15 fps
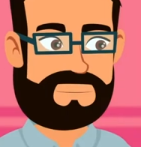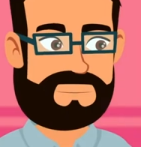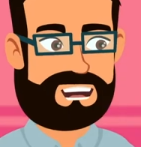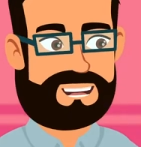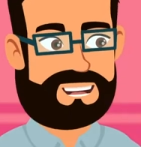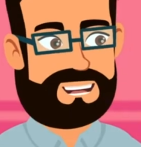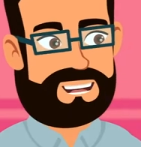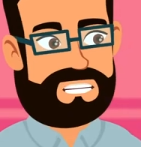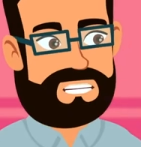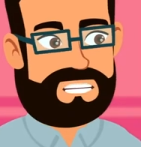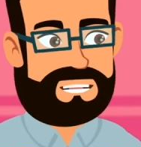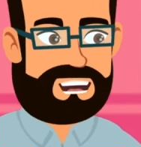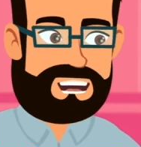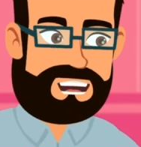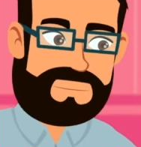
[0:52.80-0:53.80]
Praying is the
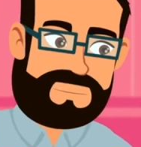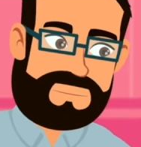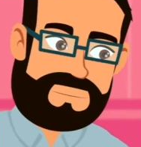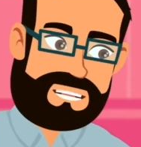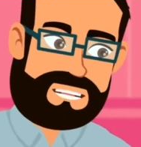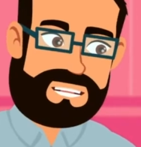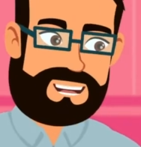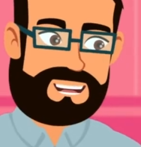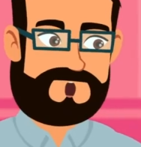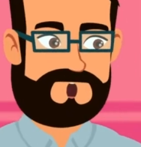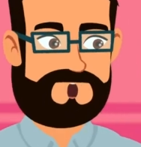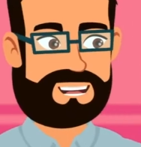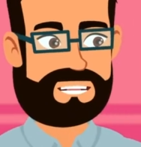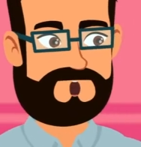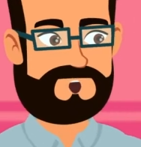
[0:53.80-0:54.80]
time when we
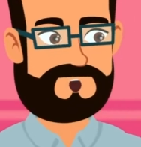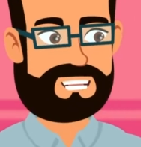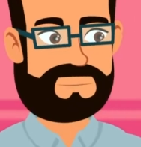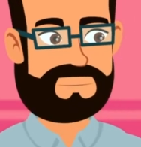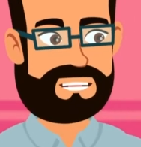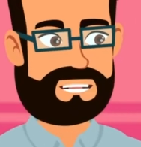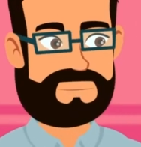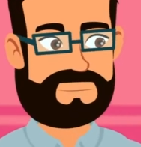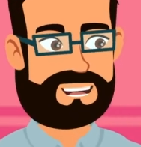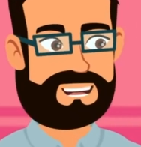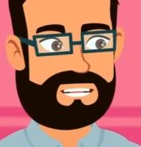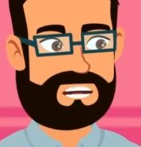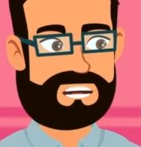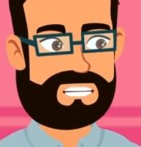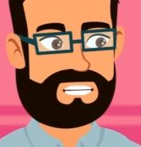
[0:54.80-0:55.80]
are in direct
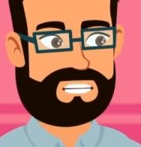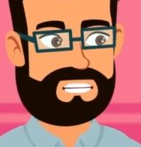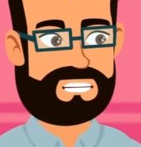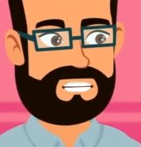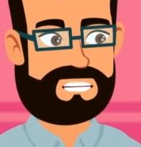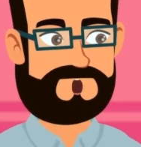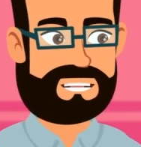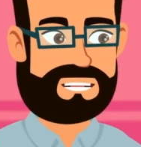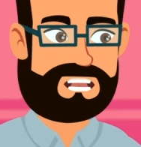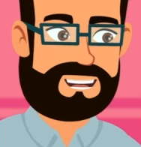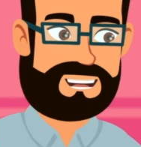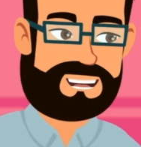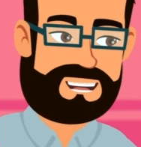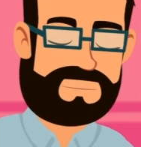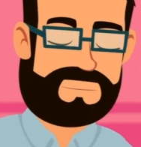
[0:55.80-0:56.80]
connection with God,
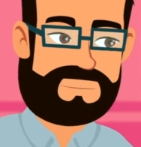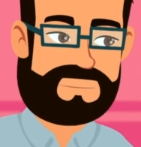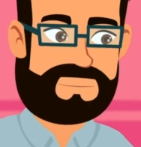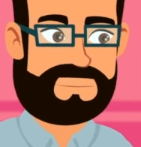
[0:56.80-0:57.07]
Lavinia.